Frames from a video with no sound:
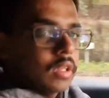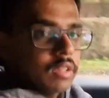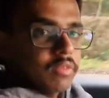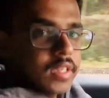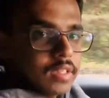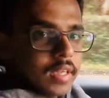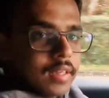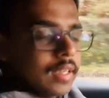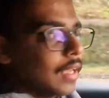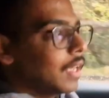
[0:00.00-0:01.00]
The reason I
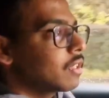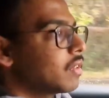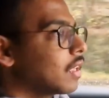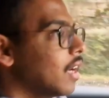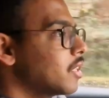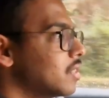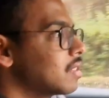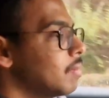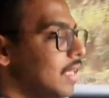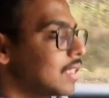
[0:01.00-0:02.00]
think electric cars
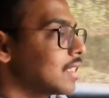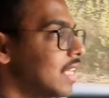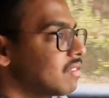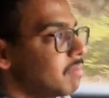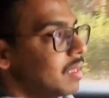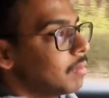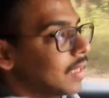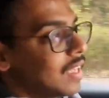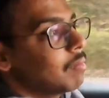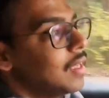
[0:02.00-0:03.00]
just make sense for people
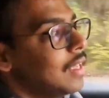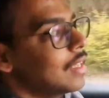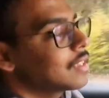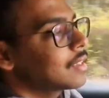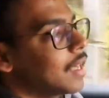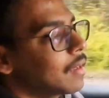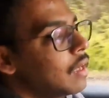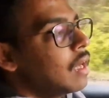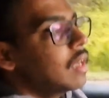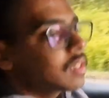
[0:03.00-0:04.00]
like me is that
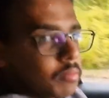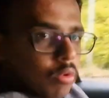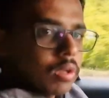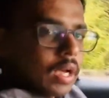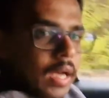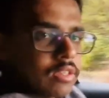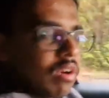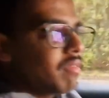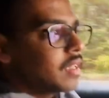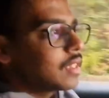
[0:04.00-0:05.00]
small cars
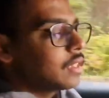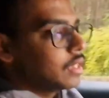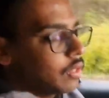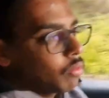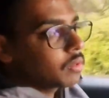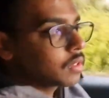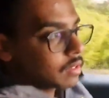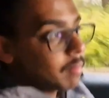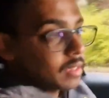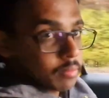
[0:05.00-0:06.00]
often don't,
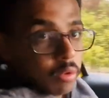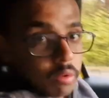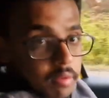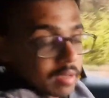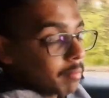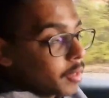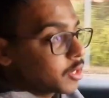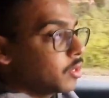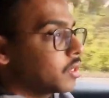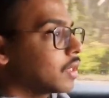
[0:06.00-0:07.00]
small
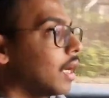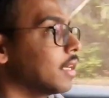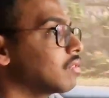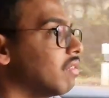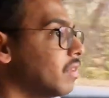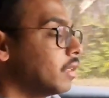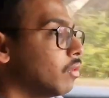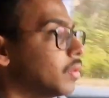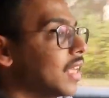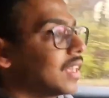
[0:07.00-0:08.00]
combustion engine cars often
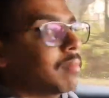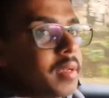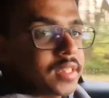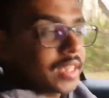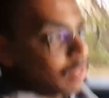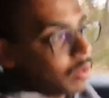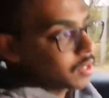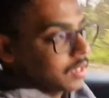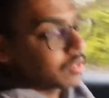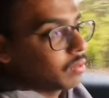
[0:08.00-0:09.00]
don't get the best
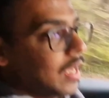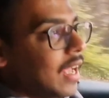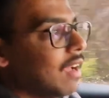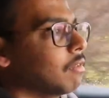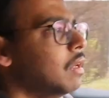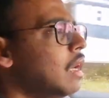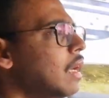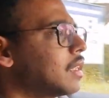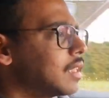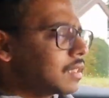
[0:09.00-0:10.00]
technology. So have
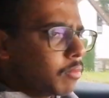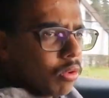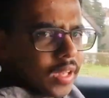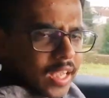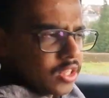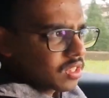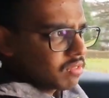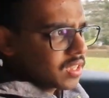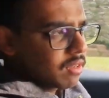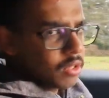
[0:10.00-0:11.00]
the small engines
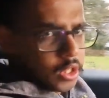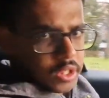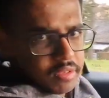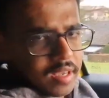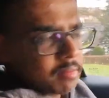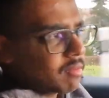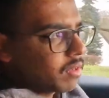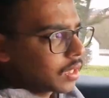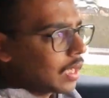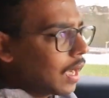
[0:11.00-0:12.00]
which have to be
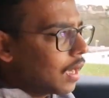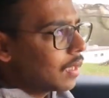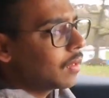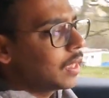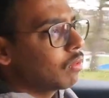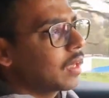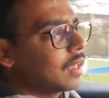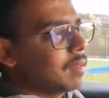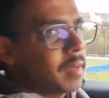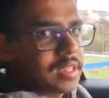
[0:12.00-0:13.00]
worked hard, they don't
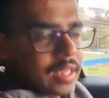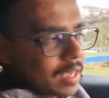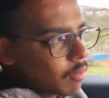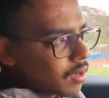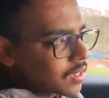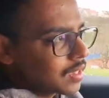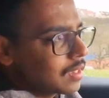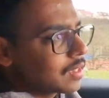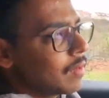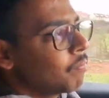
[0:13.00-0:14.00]
get the best
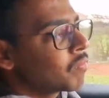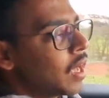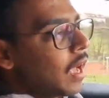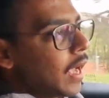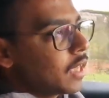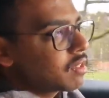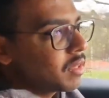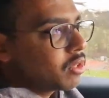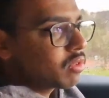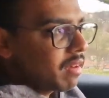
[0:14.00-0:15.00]
gearboxes. And so
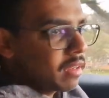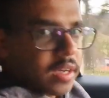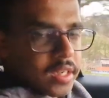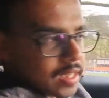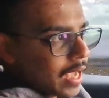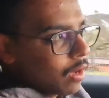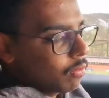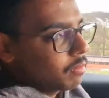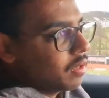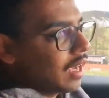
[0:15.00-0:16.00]
when you're driving around
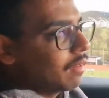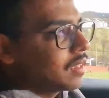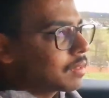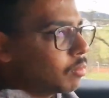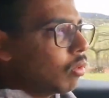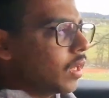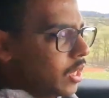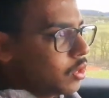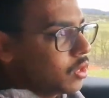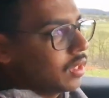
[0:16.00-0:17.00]
town, you have this small
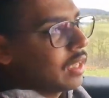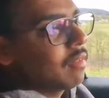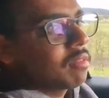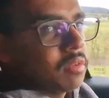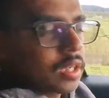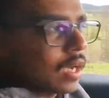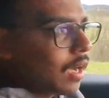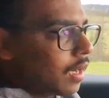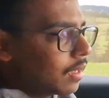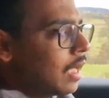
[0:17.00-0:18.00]
engine that you have to work
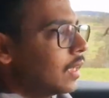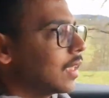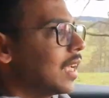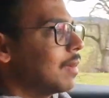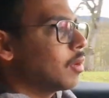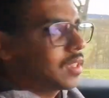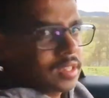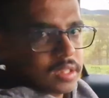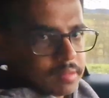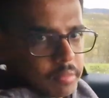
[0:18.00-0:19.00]
hard, the gearbox
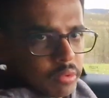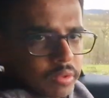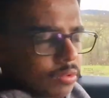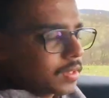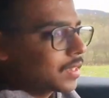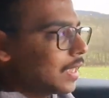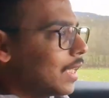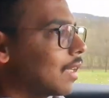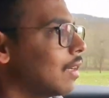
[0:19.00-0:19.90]
isn't smooth or slick,